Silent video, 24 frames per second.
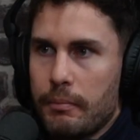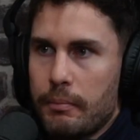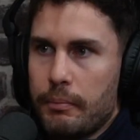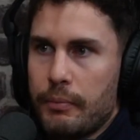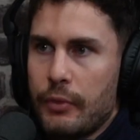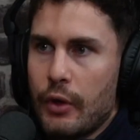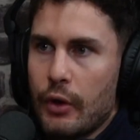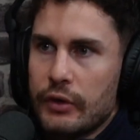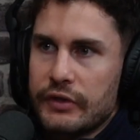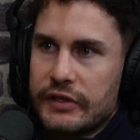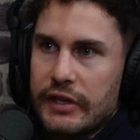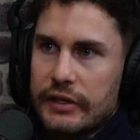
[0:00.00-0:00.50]

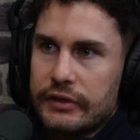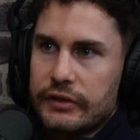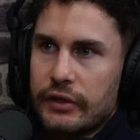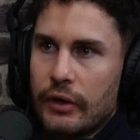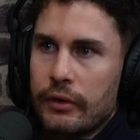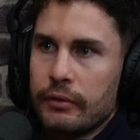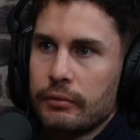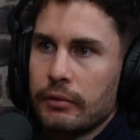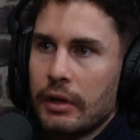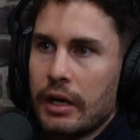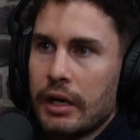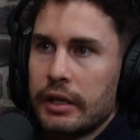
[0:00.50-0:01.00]
those that
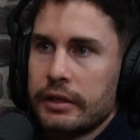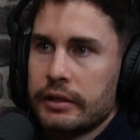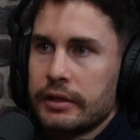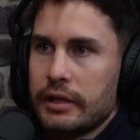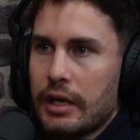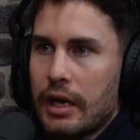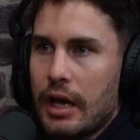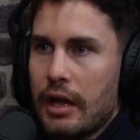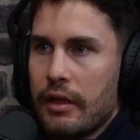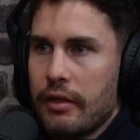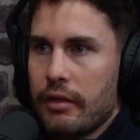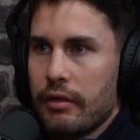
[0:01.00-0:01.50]
don't run
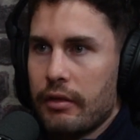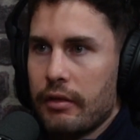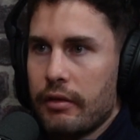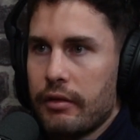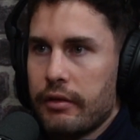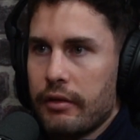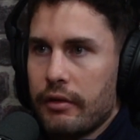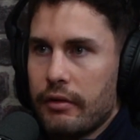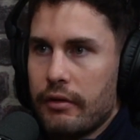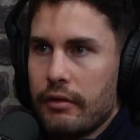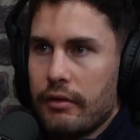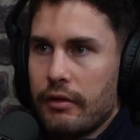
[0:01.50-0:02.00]
and
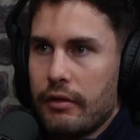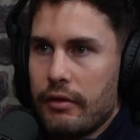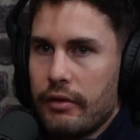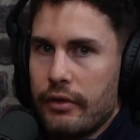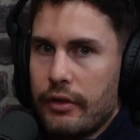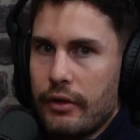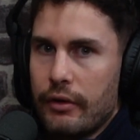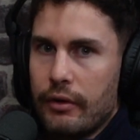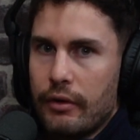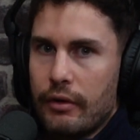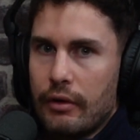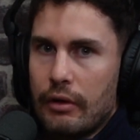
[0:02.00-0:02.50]

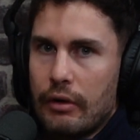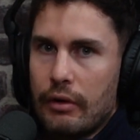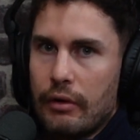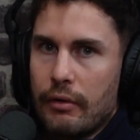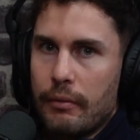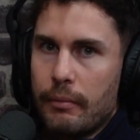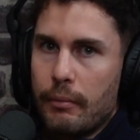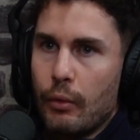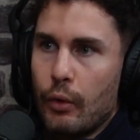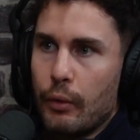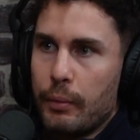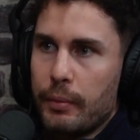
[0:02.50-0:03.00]
the
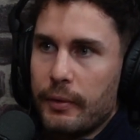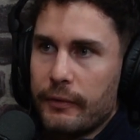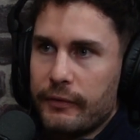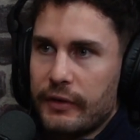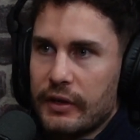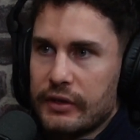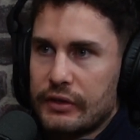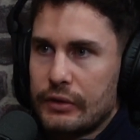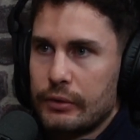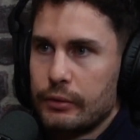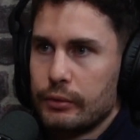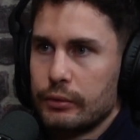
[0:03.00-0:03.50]
more
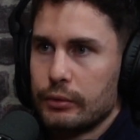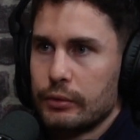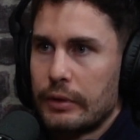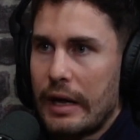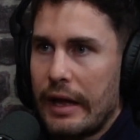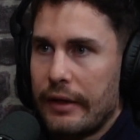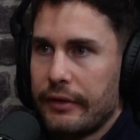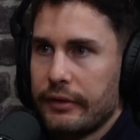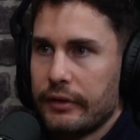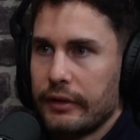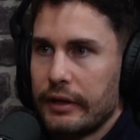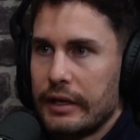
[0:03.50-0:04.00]
professional
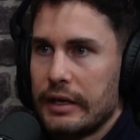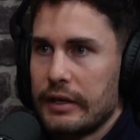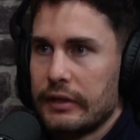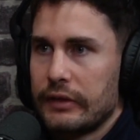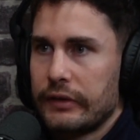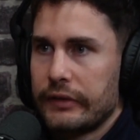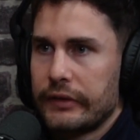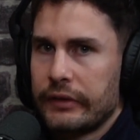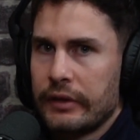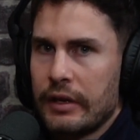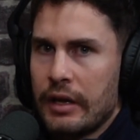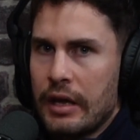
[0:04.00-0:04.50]

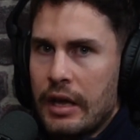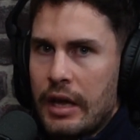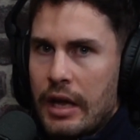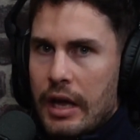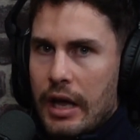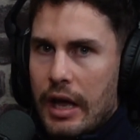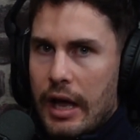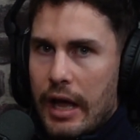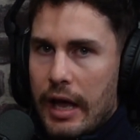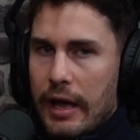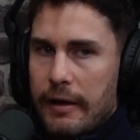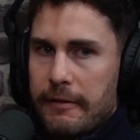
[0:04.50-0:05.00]
athletes,
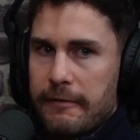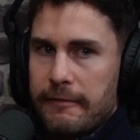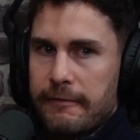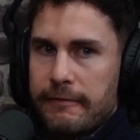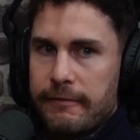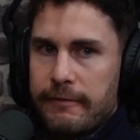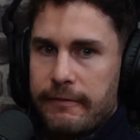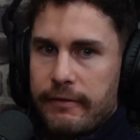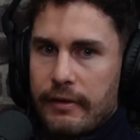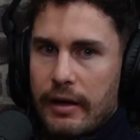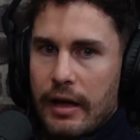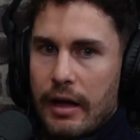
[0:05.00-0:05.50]

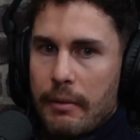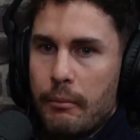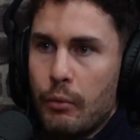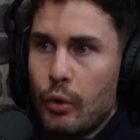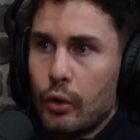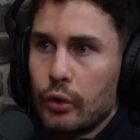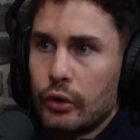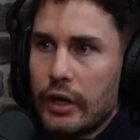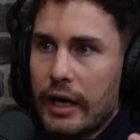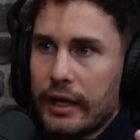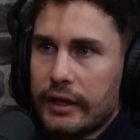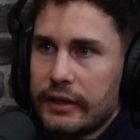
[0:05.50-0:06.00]
are more
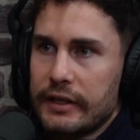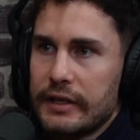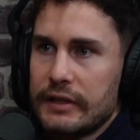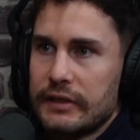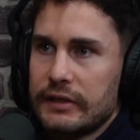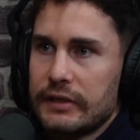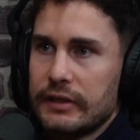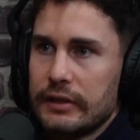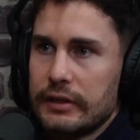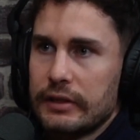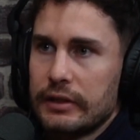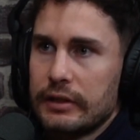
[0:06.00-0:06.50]
likely
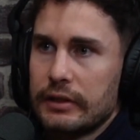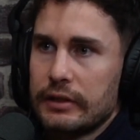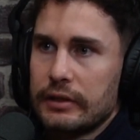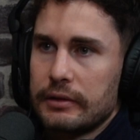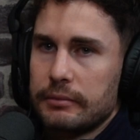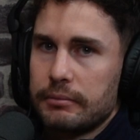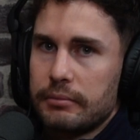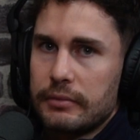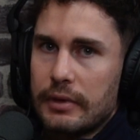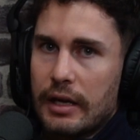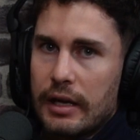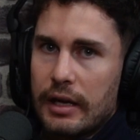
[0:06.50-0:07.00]
to
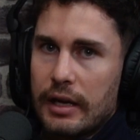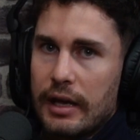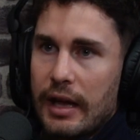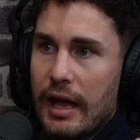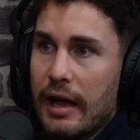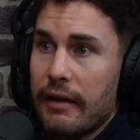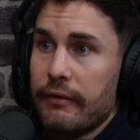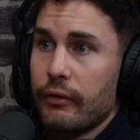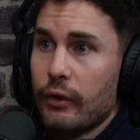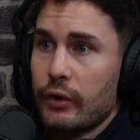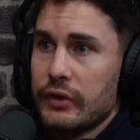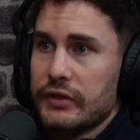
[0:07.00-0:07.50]

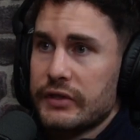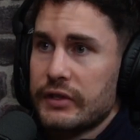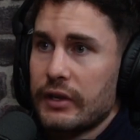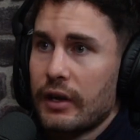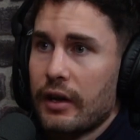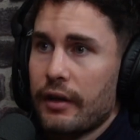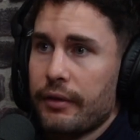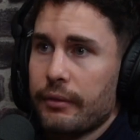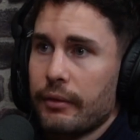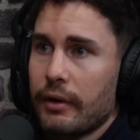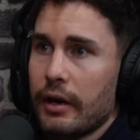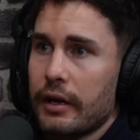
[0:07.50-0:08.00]
have
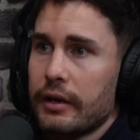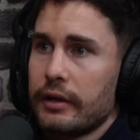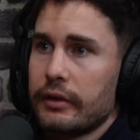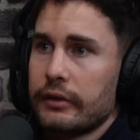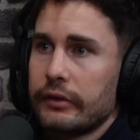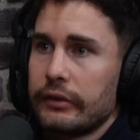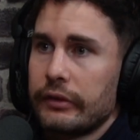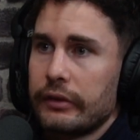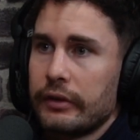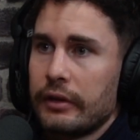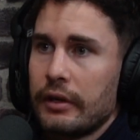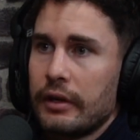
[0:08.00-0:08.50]

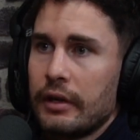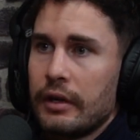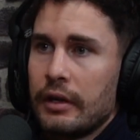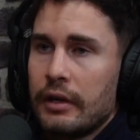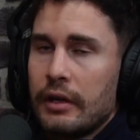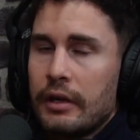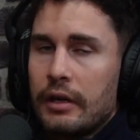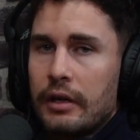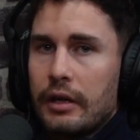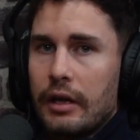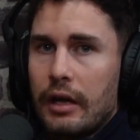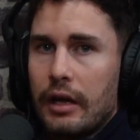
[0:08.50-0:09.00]
osteoarthritis
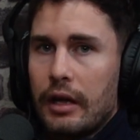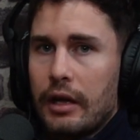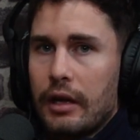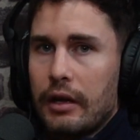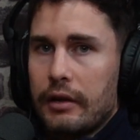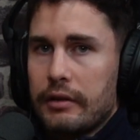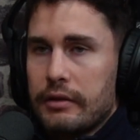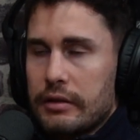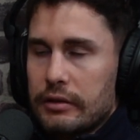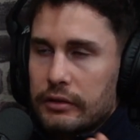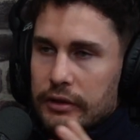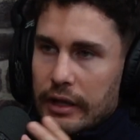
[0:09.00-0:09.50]

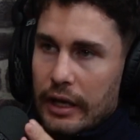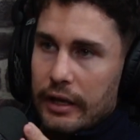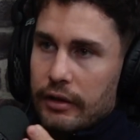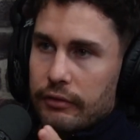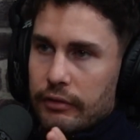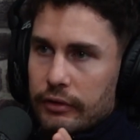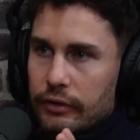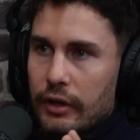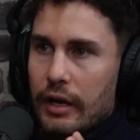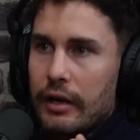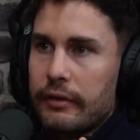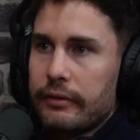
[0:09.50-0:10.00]
later
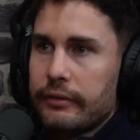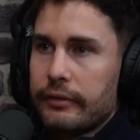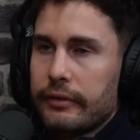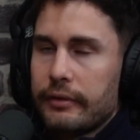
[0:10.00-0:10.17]
in life.